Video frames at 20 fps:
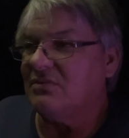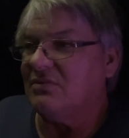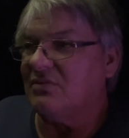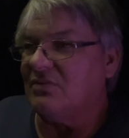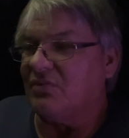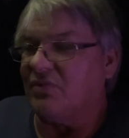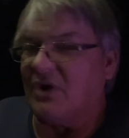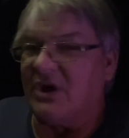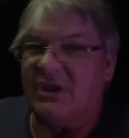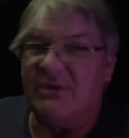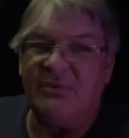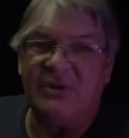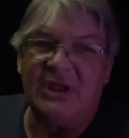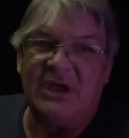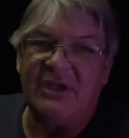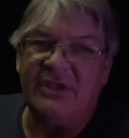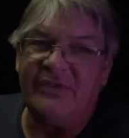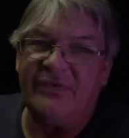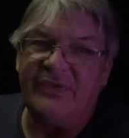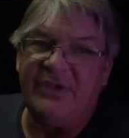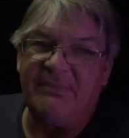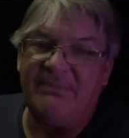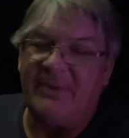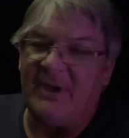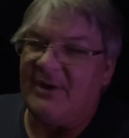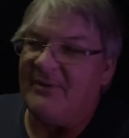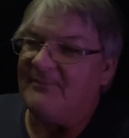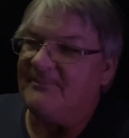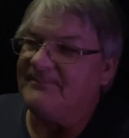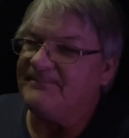Running without your
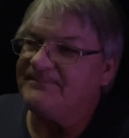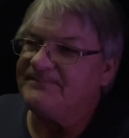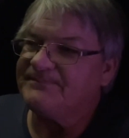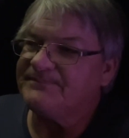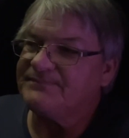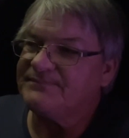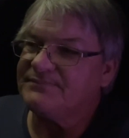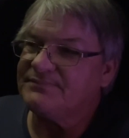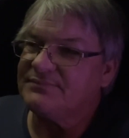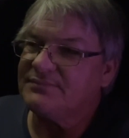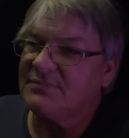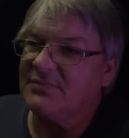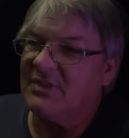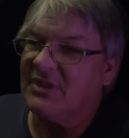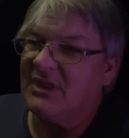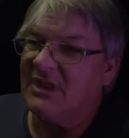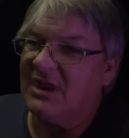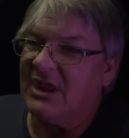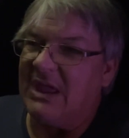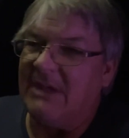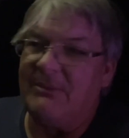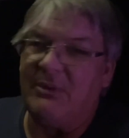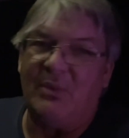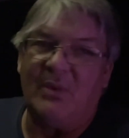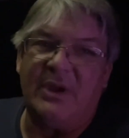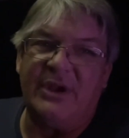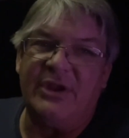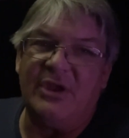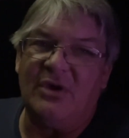seatbelt. everyone